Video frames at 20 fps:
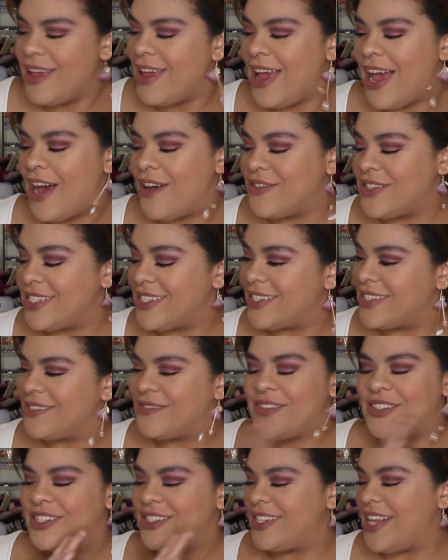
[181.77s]
houses,
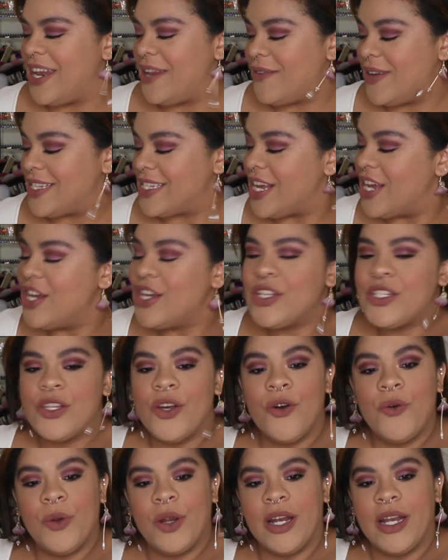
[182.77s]
which is, anyways,
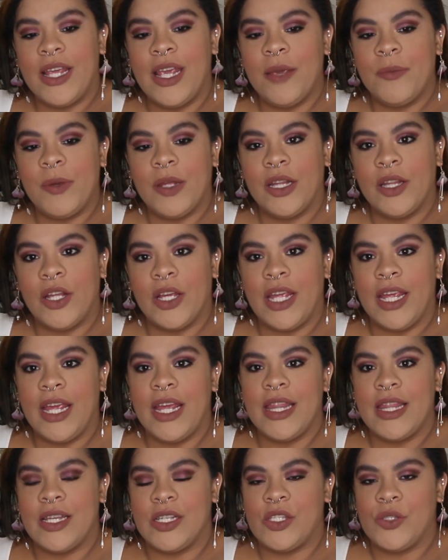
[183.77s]
so we're going to keep it
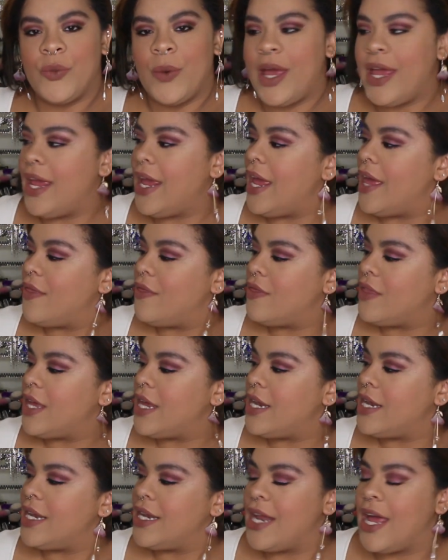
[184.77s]
looking this way. And
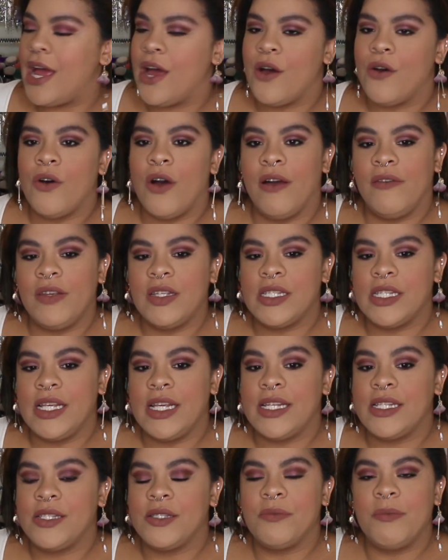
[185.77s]
then now
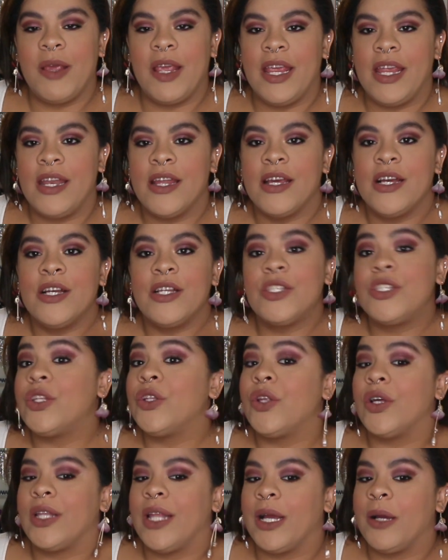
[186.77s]
obviously it's made to
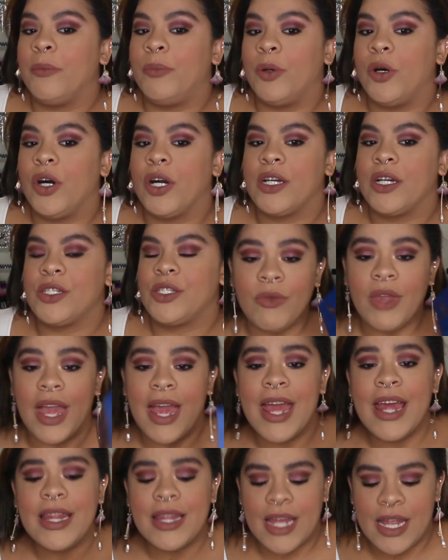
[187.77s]
look like a book,
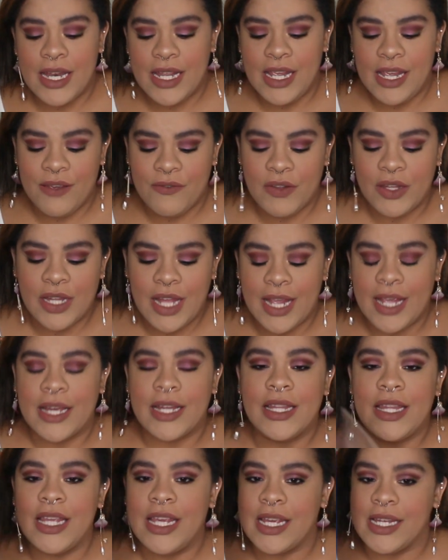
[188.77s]
and then even
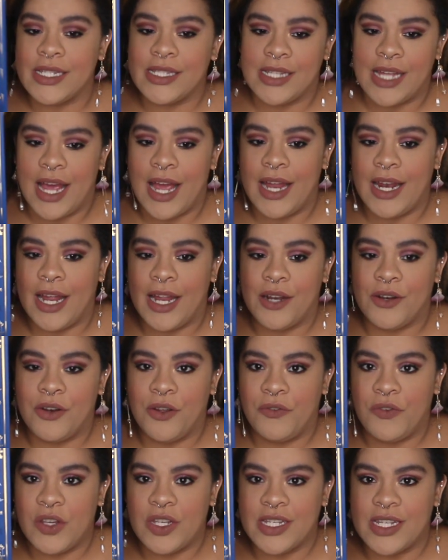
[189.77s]
like the inside, I don't know
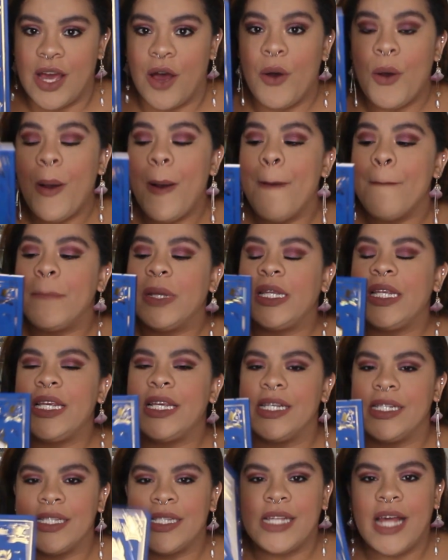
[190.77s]
if you could tell, but the
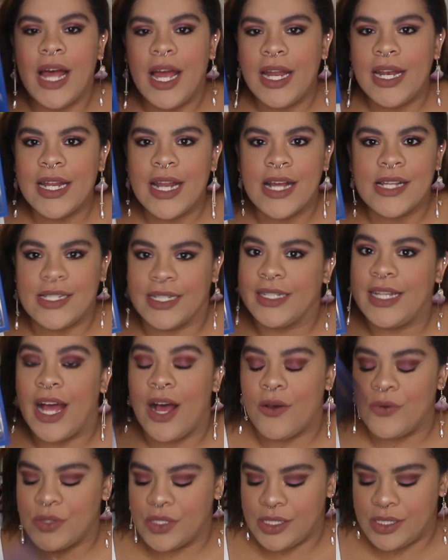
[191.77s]
inside, it has like the
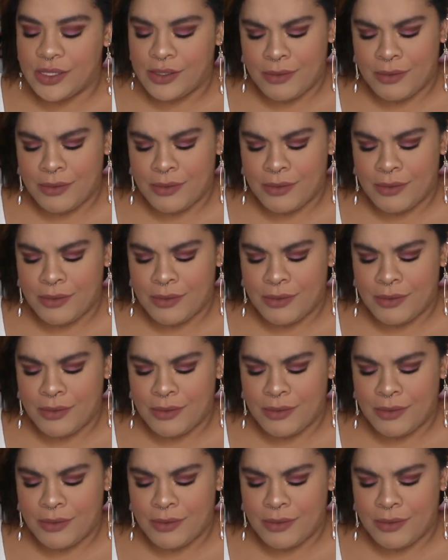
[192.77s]
houses.